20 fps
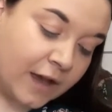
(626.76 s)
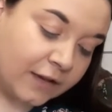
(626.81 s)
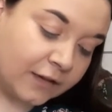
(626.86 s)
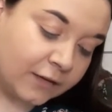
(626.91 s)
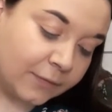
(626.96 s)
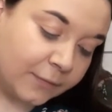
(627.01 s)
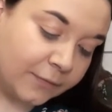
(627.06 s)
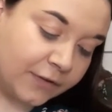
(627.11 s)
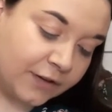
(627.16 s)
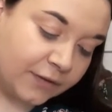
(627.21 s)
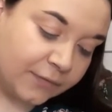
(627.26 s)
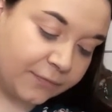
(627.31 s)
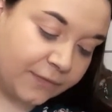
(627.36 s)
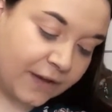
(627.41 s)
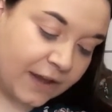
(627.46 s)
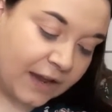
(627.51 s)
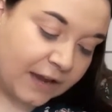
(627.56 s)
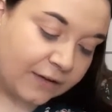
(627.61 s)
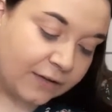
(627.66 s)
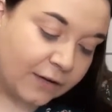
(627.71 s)
Some of it's
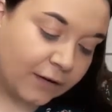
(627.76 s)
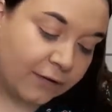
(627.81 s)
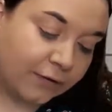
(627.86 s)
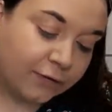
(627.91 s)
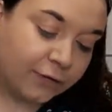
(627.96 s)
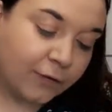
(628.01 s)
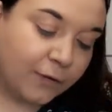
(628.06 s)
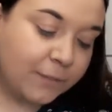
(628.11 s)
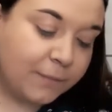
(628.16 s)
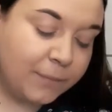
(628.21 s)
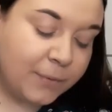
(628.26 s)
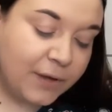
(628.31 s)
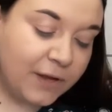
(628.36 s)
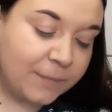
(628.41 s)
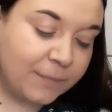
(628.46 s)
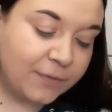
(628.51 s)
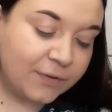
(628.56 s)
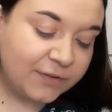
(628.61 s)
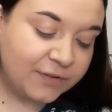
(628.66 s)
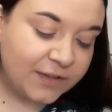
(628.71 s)
faded. Some
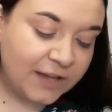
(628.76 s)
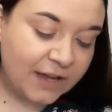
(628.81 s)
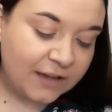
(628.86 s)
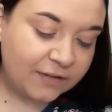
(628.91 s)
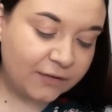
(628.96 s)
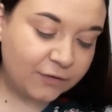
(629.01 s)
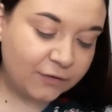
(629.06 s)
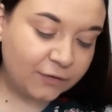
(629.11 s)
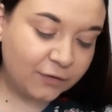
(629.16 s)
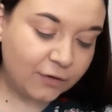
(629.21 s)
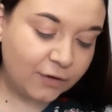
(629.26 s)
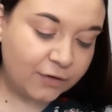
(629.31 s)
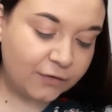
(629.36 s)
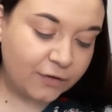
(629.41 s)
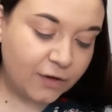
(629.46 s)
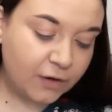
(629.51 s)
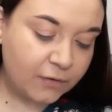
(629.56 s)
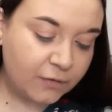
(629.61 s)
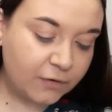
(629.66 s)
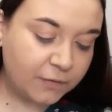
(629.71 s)
people say it's the
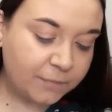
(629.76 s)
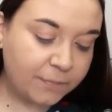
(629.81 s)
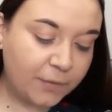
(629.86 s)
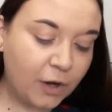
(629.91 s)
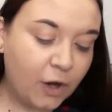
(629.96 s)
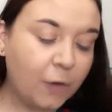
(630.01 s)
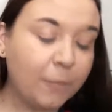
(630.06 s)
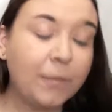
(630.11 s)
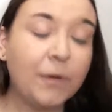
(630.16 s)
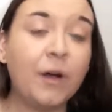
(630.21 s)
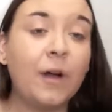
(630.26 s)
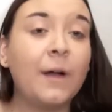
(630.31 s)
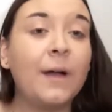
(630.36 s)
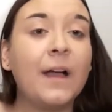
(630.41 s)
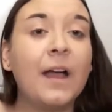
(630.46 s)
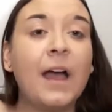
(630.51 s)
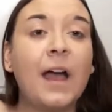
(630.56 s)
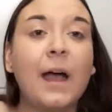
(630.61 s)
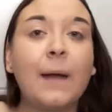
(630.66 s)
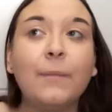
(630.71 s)
Toys R Us Bolt, but
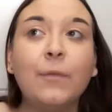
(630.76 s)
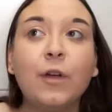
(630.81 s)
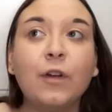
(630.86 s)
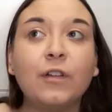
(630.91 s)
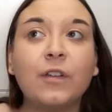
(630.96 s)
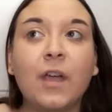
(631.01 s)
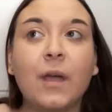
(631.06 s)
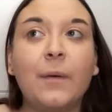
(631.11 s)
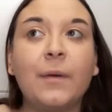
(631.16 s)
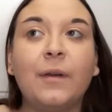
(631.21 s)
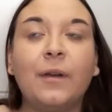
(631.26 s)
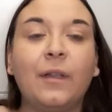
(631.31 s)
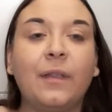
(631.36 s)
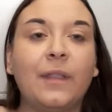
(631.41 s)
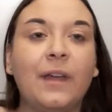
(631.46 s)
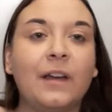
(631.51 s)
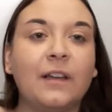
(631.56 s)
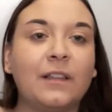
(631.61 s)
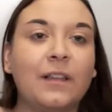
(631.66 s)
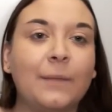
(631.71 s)
I'm not going on
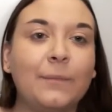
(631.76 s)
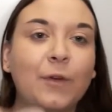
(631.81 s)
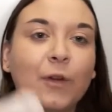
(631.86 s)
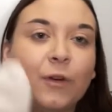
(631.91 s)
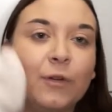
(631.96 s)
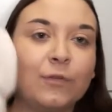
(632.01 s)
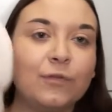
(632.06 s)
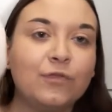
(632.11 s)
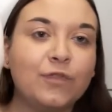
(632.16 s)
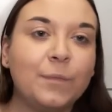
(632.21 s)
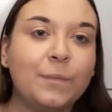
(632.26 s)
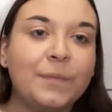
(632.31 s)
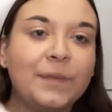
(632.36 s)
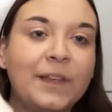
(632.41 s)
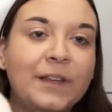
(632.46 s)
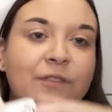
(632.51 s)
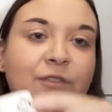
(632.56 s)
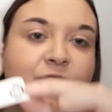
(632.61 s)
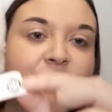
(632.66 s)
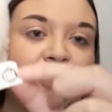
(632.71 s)
that because I'm not one hundred
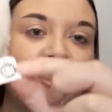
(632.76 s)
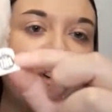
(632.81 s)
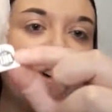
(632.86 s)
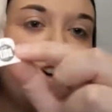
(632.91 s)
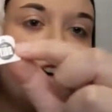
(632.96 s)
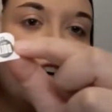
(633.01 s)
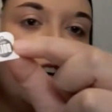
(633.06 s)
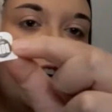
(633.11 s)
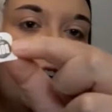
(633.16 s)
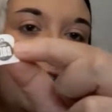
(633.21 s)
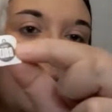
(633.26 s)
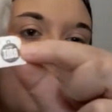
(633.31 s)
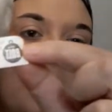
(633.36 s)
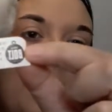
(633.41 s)
percent sure.